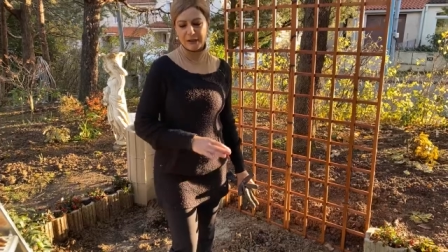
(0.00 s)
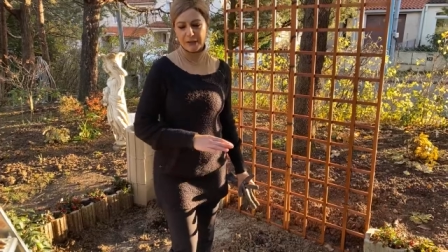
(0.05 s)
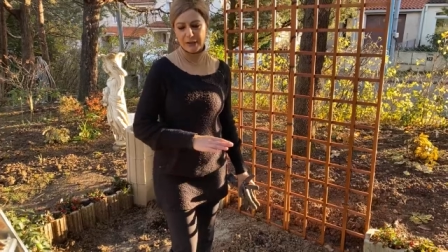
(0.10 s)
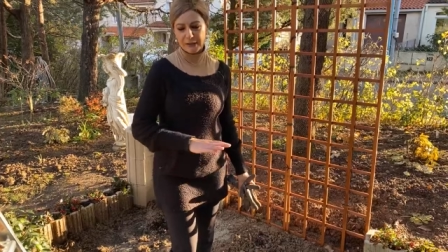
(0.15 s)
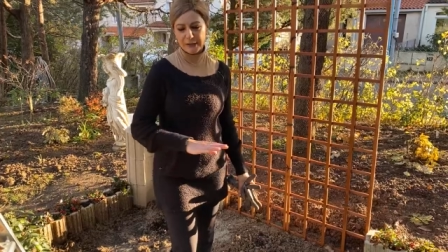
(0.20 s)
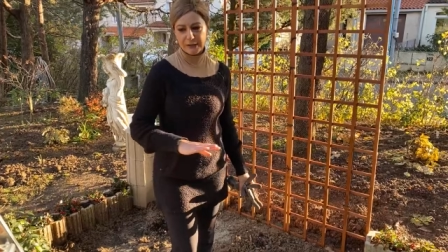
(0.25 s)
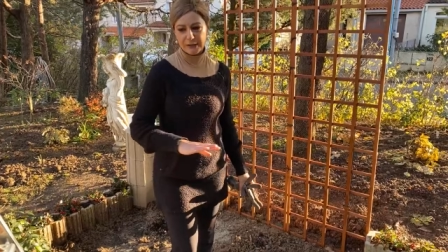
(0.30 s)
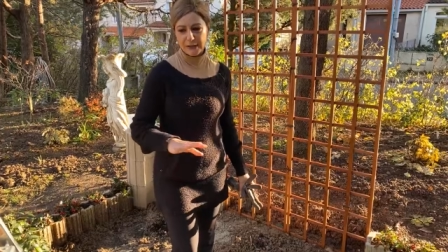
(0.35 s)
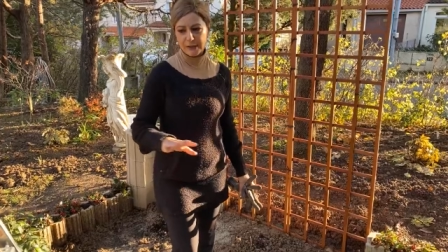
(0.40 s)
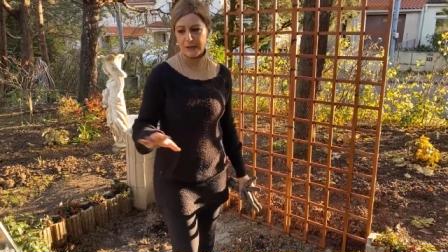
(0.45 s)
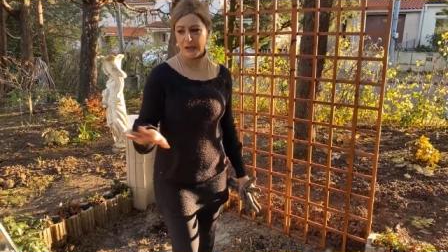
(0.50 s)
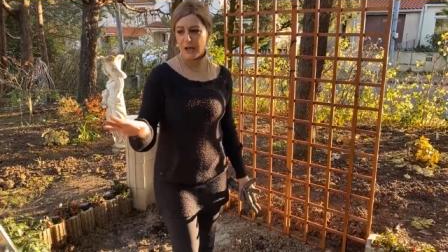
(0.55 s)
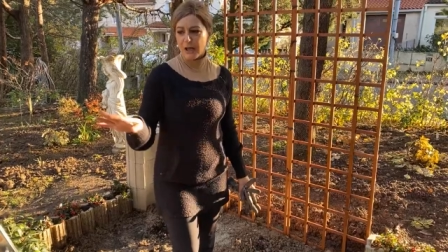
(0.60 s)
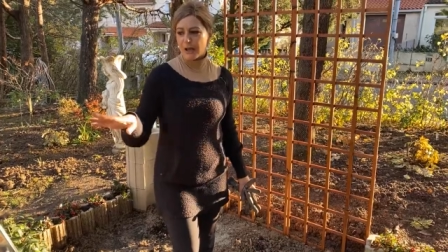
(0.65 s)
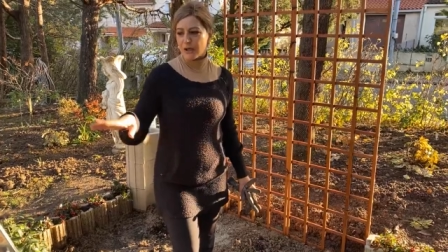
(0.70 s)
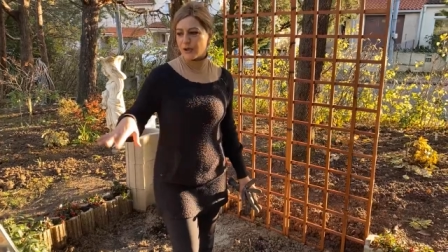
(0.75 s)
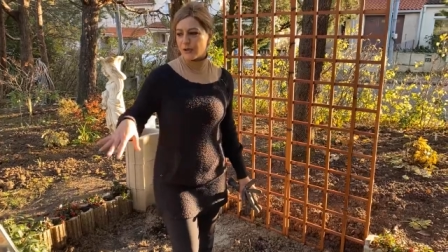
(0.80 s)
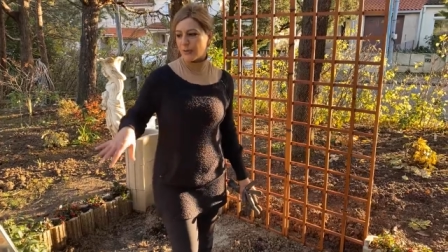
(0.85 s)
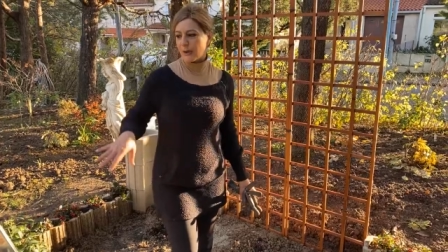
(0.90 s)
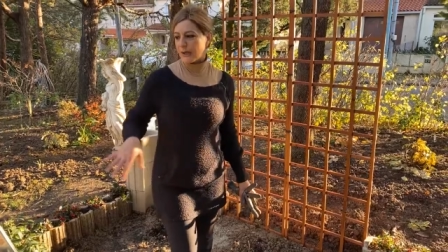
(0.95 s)
like that
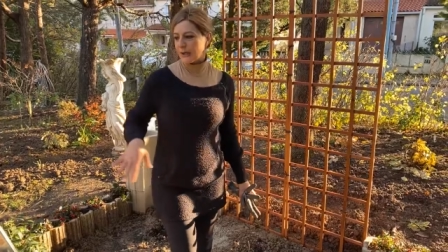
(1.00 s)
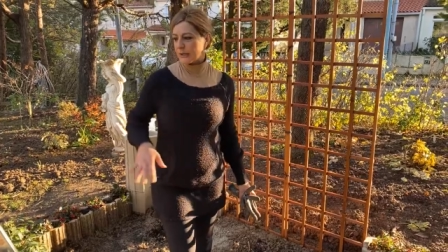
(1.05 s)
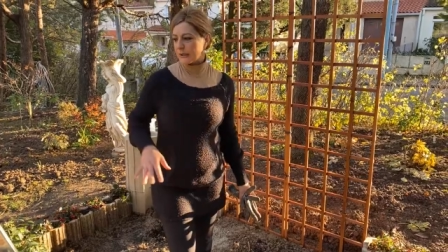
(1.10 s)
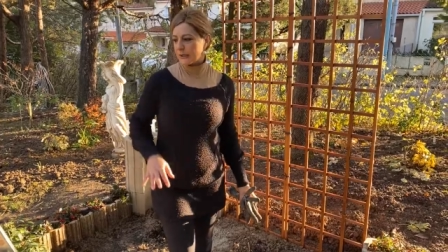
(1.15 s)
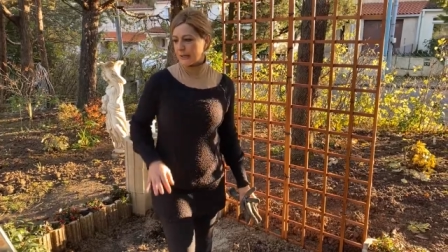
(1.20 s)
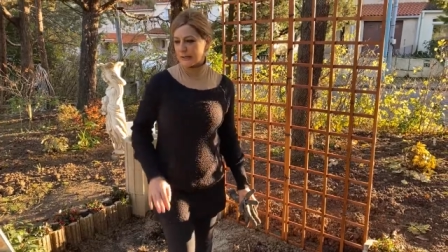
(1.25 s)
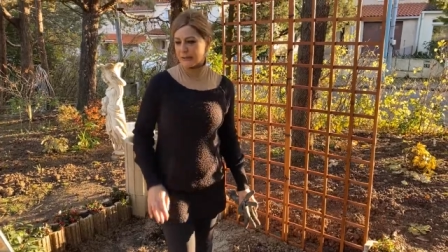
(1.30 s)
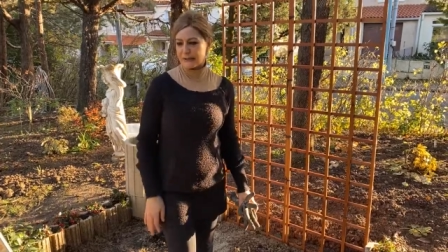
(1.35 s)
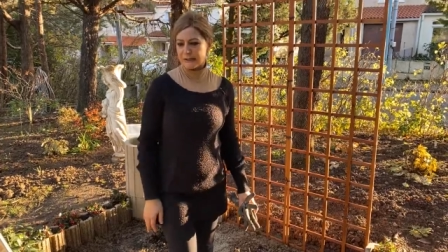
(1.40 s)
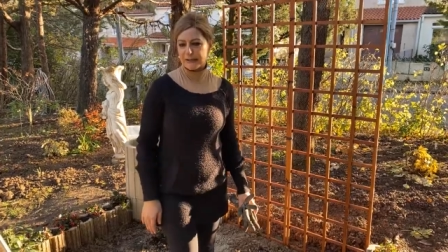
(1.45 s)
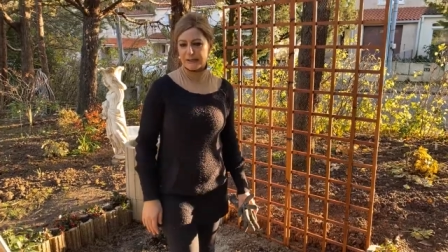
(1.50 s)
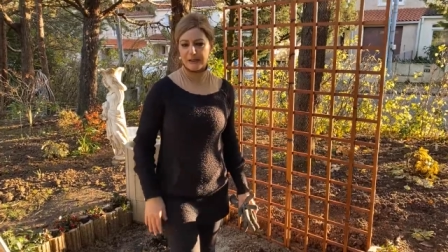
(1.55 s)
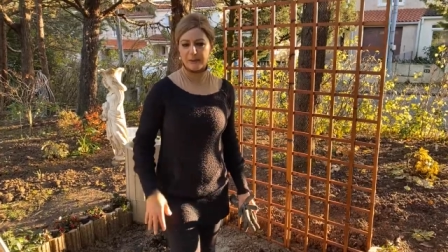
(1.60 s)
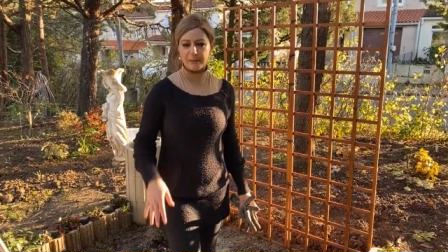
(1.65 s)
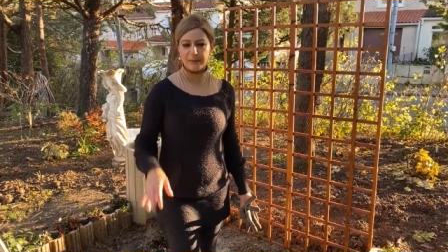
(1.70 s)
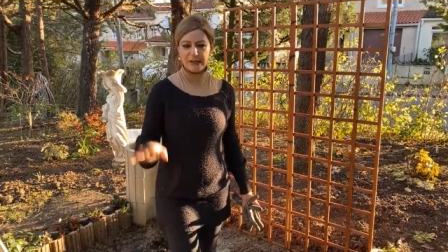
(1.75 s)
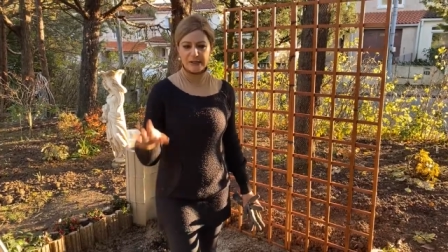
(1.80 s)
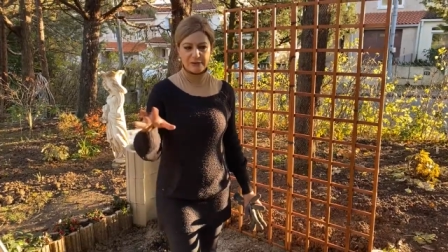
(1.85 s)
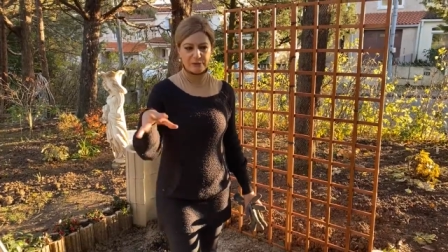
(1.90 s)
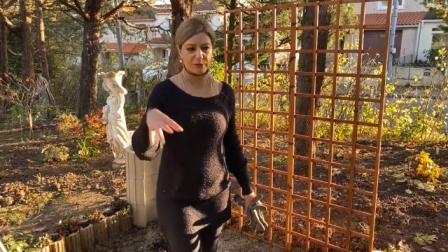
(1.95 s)
to make a nice sitting
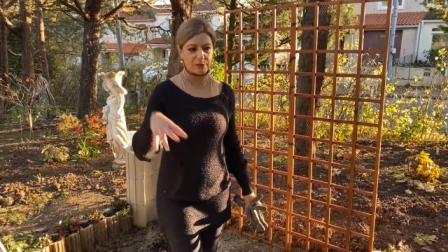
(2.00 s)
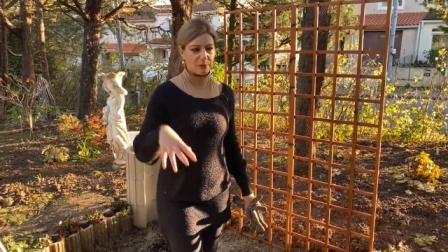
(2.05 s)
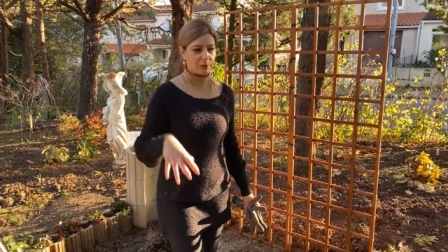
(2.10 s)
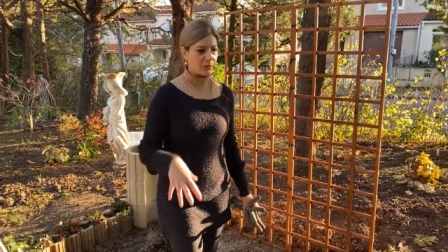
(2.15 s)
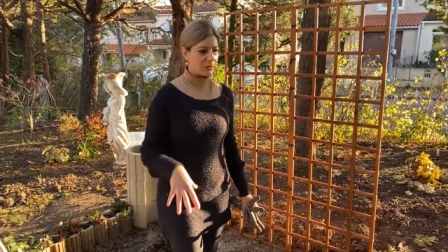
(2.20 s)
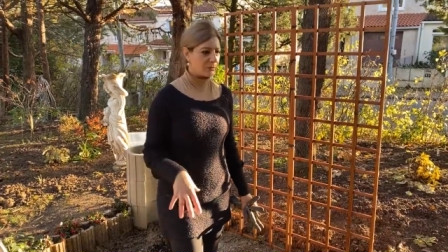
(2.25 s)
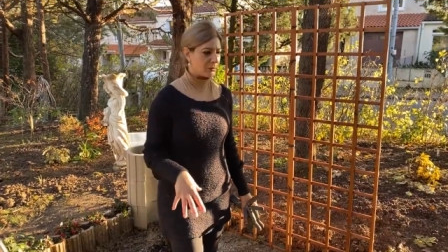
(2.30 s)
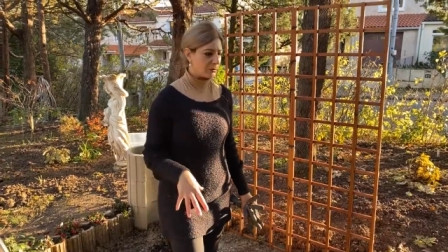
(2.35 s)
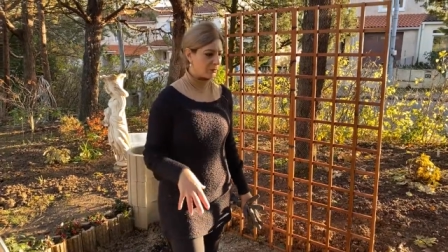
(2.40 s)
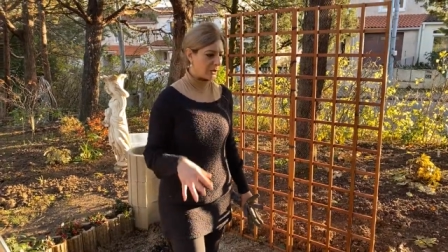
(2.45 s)
place where will,